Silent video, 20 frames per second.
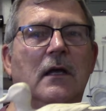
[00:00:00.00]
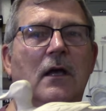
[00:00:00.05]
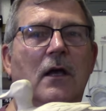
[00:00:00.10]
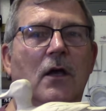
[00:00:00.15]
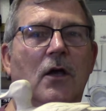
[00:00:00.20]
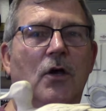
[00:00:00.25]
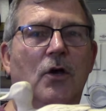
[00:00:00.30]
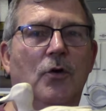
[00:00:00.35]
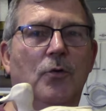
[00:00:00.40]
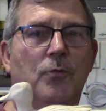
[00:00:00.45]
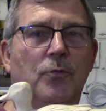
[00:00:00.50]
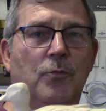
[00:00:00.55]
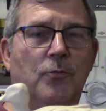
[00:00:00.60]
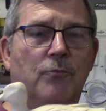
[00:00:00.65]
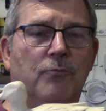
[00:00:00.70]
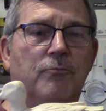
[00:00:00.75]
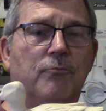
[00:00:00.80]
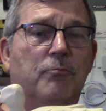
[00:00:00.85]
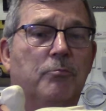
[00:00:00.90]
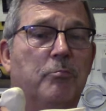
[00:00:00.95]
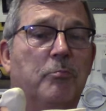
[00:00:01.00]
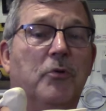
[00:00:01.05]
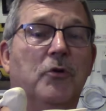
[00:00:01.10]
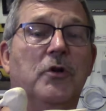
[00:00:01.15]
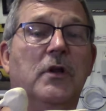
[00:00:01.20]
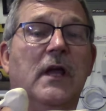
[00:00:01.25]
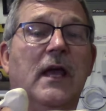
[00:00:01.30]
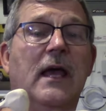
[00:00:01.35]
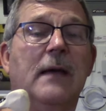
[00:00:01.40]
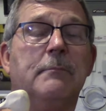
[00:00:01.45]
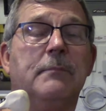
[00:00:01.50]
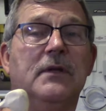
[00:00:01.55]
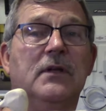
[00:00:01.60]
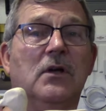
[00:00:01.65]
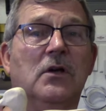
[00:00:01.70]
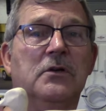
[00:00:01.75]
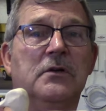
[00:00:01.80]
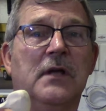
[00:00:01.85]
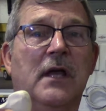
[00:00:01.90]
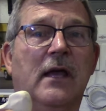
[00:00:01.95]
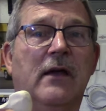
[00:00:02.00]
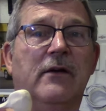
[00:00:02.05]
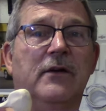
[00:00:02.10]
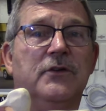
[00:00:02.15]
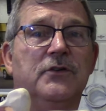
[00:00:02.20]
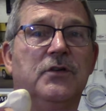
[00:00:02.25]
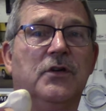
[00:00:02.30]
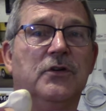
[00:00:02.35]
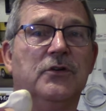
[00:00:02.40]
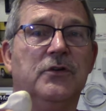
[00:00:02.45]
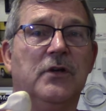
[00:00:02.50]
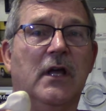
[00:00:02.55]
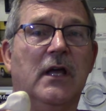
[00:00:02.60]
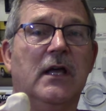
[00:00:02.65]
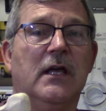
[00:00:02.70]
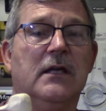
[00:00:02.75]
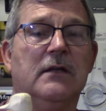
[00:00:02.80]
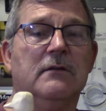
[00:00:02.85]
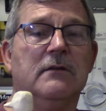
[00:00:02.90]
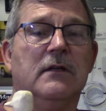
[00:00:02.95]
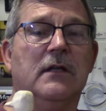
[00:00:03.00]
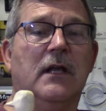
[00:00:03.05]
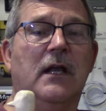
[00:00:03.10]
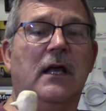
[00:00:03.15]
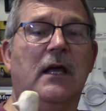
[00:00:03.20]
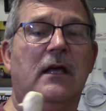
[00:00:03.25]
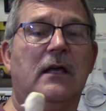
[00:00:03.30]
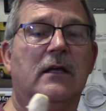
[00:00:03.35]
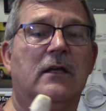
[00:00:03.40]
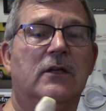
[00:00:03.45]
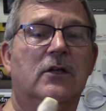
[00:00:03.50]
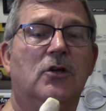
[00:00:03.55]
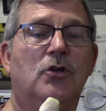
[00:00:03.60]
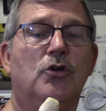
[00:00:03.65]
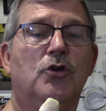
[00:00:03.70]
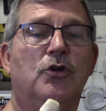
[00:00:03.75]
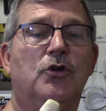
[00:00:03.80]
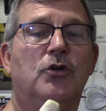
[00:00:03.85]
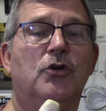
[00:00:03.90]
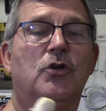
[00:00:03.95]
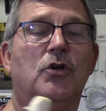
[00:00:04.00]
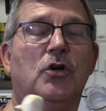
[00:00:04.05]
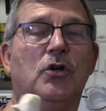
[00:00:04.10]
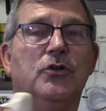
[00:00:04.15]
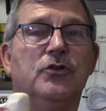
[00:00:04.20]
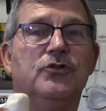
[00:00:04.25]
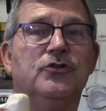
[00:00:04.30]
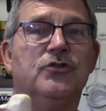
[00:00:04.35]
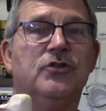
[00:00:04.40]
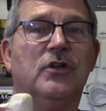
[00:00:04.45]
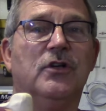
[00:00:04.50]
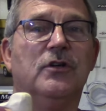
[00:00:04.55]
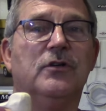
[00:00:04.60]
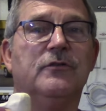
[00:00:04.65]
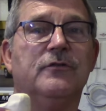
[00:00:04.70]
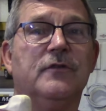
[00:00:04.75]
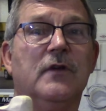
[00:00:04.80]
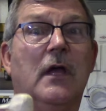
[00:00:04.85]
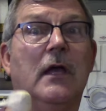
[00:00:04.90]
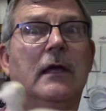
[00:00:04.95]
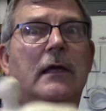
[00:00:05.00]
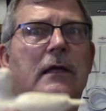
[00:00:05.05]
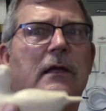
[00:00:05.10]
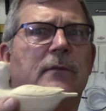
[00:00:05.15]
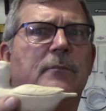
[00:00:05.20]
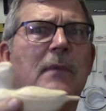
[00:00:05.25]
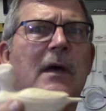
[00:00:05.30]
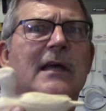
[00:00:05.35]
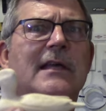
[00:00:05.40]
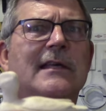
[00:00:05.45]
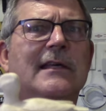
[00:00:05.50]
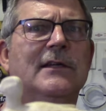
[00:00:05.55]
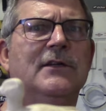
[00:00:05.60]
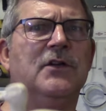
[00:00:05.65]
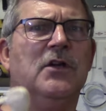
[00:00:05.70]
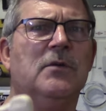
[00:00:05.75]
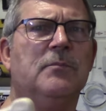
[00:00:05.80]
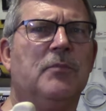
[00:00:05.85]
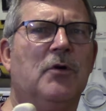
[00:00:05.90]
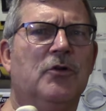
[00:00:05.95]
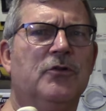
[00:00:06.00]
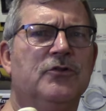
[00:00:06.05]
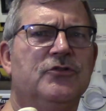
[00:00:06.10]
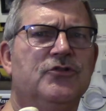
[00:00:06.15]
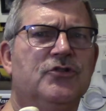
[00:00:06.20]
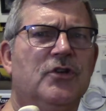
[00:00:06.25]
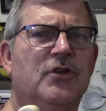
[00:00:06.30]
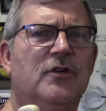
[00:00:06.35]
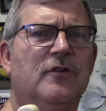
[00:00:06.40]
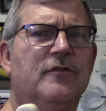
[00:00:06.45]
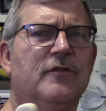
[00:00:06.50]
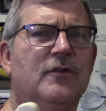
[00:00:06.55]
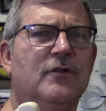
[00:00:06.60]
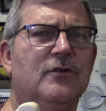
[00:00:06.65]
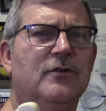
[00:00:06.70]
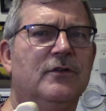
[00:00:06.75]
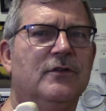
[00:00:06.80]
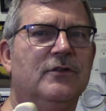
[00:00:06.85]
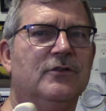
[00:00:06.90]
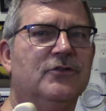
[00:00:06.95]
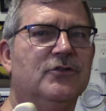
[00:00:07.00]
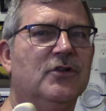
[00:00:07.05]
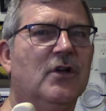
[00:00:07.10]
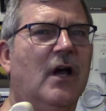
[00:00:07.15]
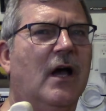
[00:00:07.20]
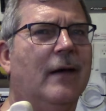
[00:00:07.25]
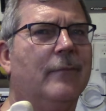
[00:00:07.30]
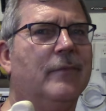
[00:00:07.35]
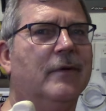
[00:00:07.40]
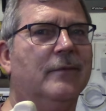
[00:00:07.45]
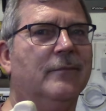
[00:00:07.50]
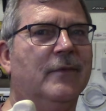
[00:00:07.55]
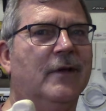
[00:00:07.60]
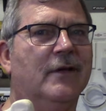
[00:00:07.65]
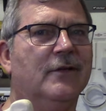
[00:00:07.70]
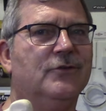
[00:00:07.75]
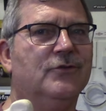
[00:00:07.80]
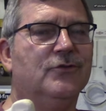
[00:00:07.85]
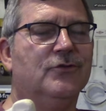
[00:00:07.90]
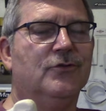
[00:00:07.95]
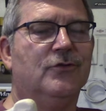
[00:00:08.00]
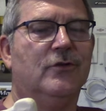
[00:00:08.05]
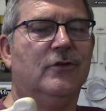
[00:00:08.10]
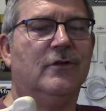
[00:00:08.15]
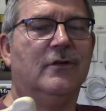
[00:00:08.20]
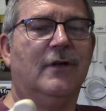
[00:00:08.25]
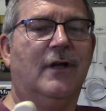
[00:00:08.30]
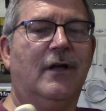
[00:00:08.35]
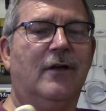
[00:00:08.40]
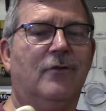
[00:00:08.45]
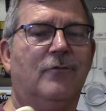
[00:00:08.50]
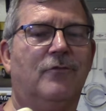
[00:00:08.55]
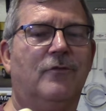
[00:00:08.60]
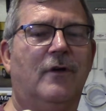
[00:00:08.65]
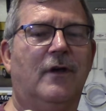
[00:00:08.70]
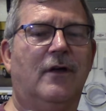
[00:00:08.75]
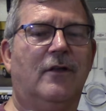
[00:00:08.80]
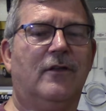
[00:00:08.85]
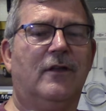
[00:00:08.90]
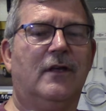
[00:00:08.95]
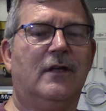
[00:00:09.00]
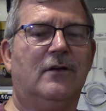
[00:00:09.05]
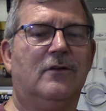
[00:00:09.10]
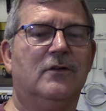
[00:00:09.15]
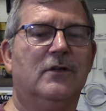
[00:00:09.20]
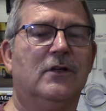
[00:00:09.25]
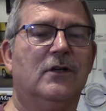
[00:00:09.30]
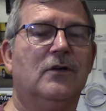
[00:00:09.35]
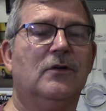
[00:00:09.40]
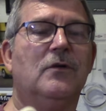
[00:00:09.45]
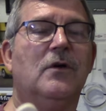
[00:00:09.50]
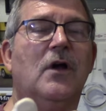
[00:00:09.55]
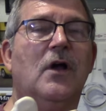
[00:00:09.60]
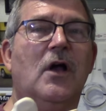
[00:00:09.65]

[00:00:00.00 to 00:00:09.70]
Uh, pretty happy on how it turned out, and I, it'll look good on the shelf. It may end up on the shelf here in the shop. I'm not sure how, how that'll go.